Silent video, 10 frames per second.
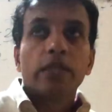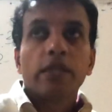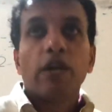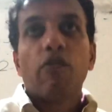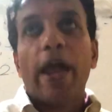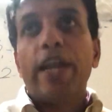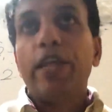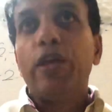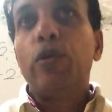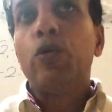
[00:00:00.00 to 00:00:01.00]
The
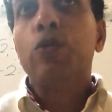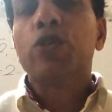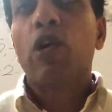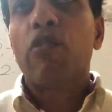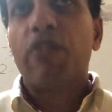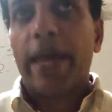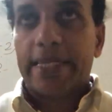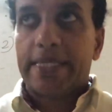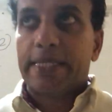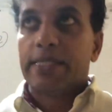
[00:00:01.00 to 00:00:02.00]
values of
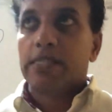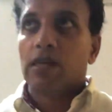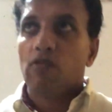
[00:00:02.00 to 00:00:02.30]
x